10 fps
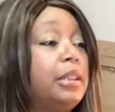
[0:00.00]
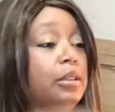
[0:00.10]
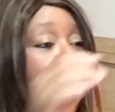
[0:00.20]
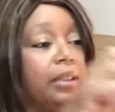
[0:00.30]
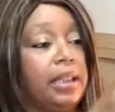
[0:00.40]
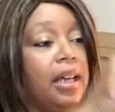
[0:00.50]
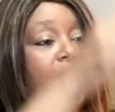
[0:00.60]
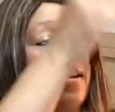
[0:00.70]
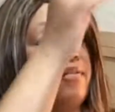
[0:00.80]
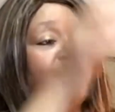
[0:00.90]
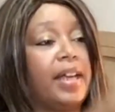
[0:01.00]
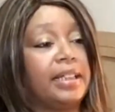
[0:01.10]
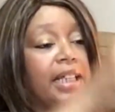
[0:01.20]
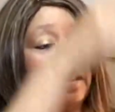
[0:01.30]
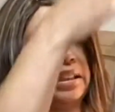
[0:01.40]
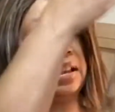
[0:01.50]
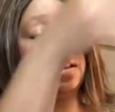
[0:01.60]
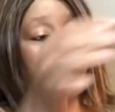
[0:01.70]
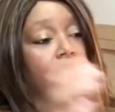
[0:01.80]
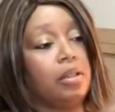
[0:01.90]
absolutely
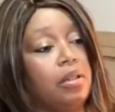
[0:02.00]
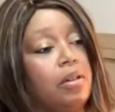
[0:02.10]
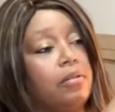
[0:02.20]
fantastic.